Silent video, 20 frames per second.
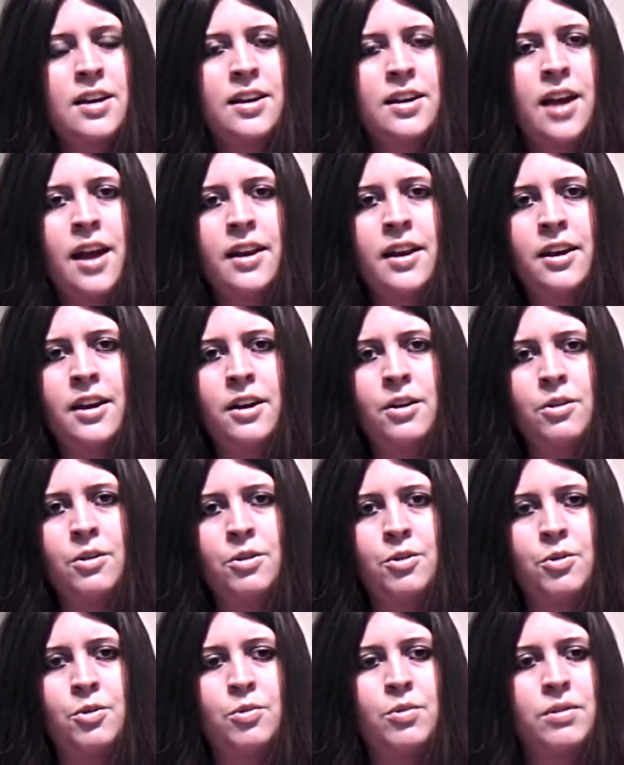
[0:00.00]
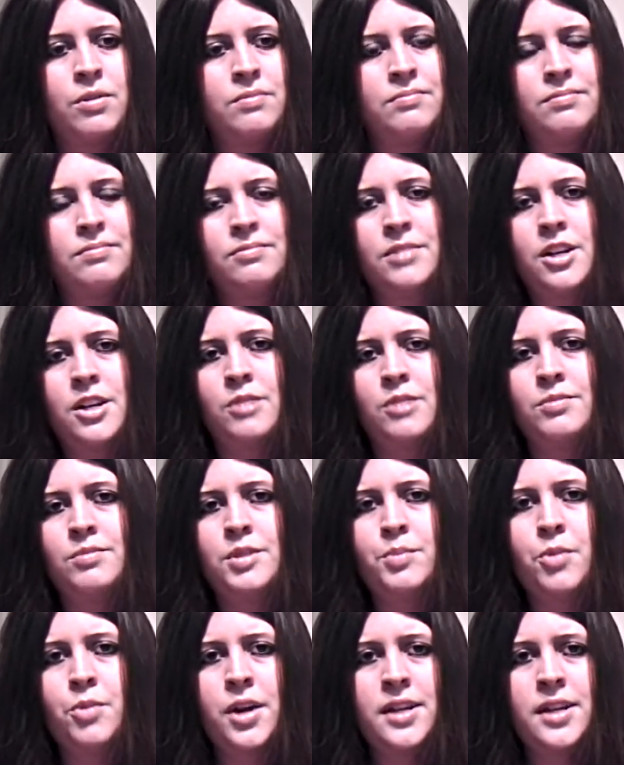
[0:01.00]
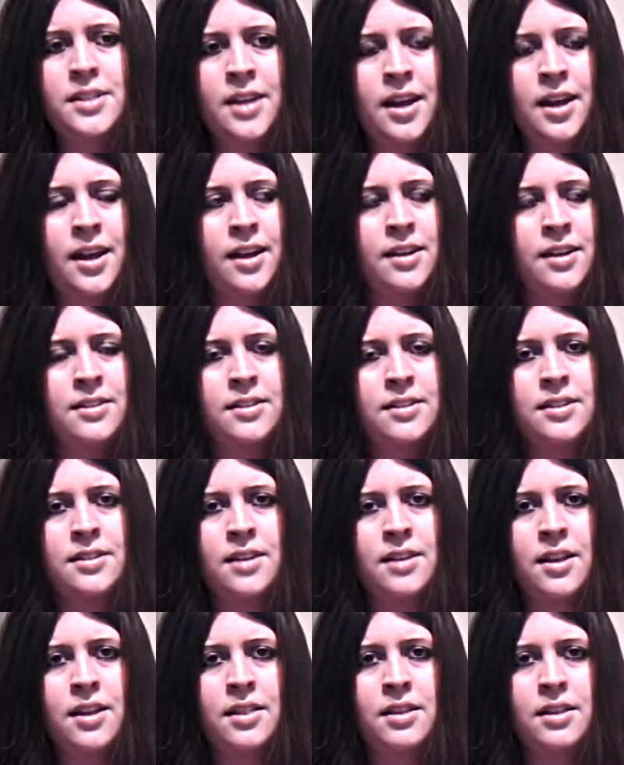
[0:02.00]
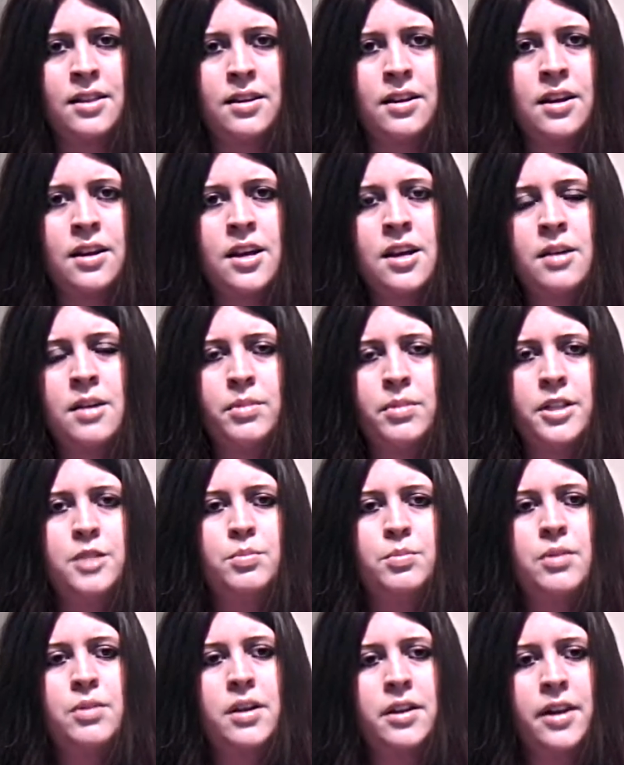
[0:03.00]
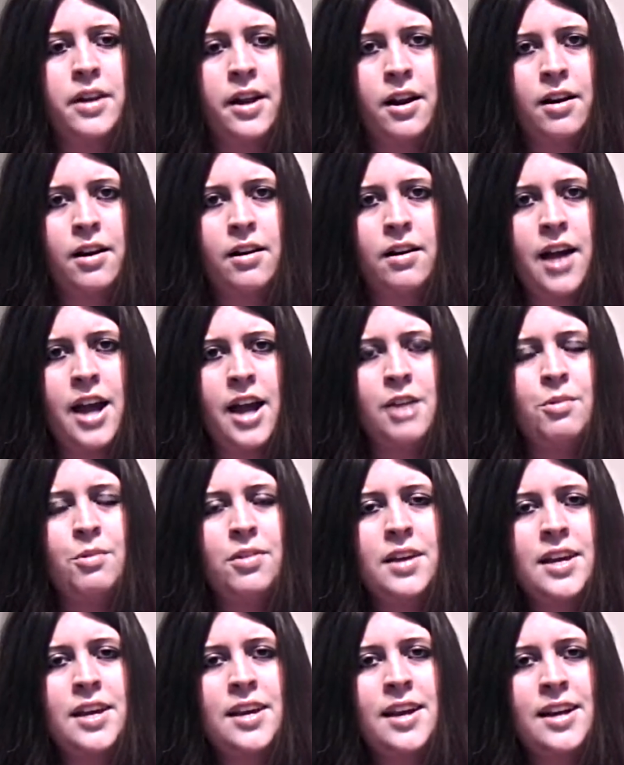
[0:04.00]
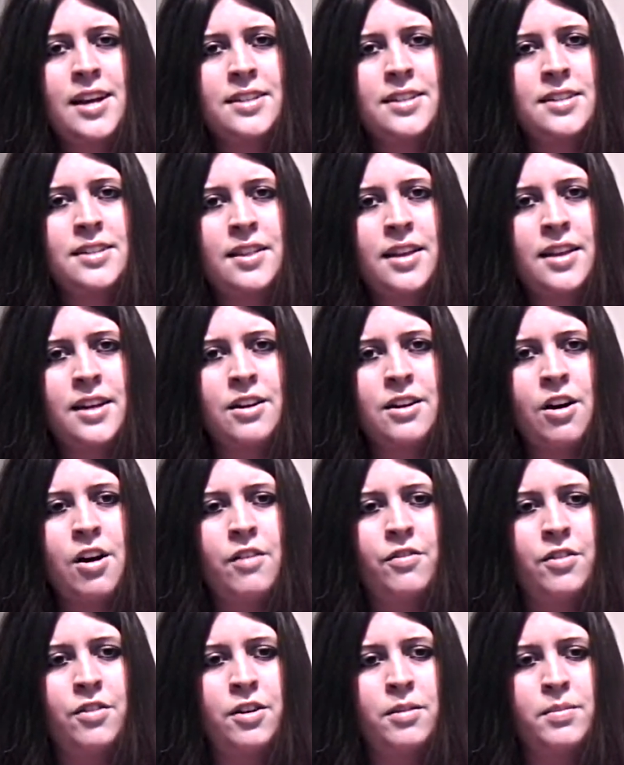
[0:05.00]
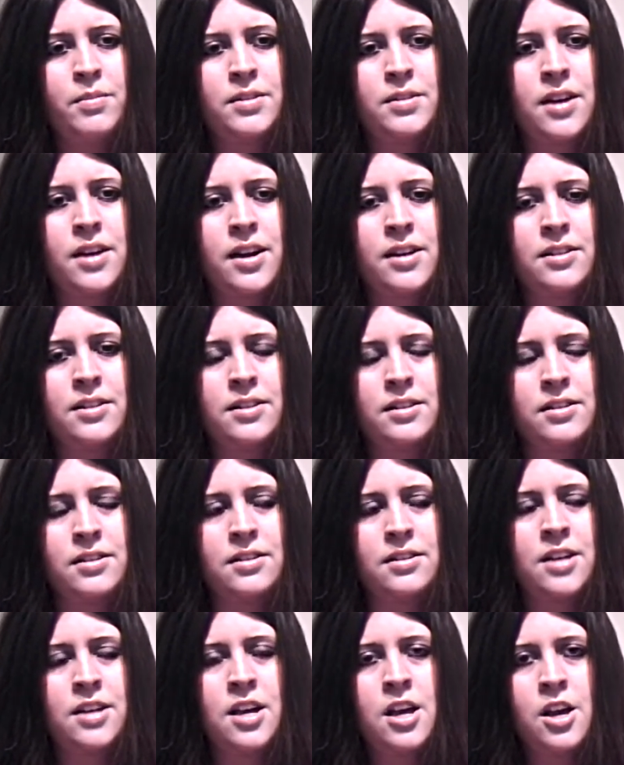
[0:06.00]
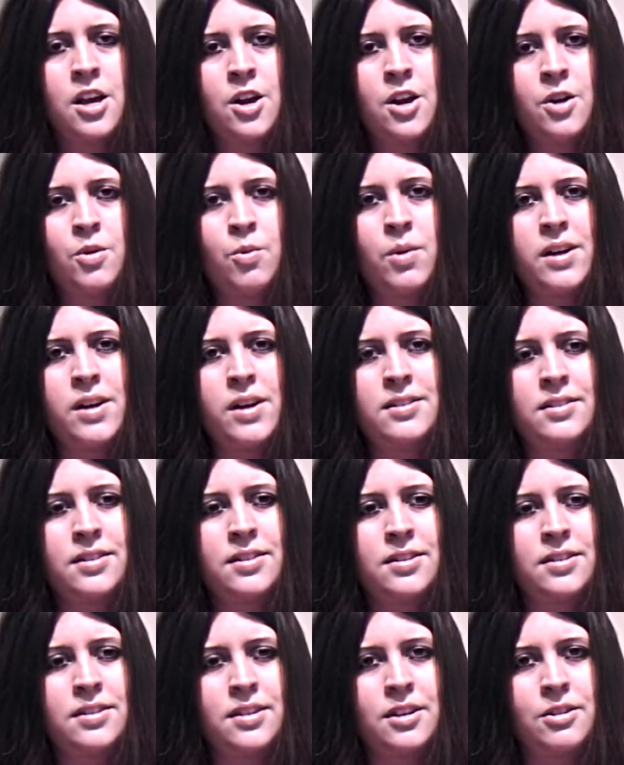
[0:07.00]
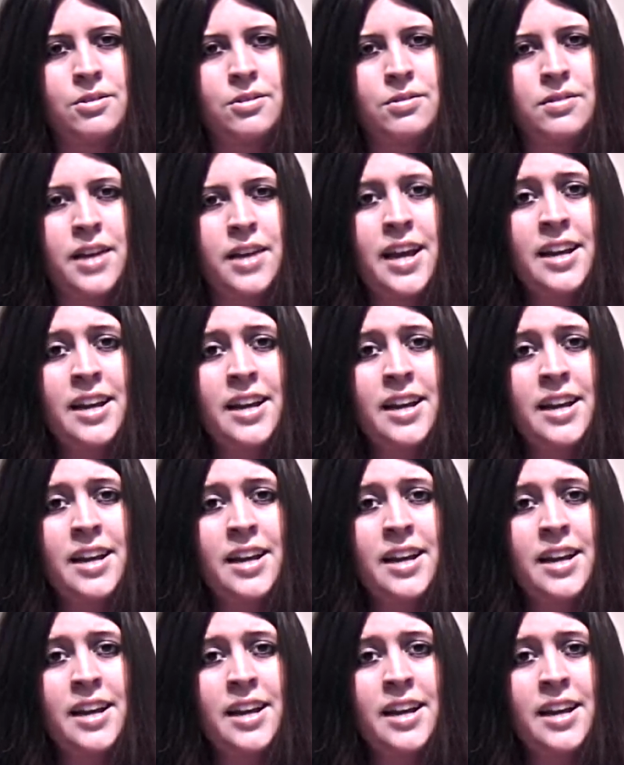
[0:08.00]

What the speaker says: kind of heel who, you know, spray tans and he's got the bleach blonde hair. I don't think he has anything to offer besides his wrestling skills.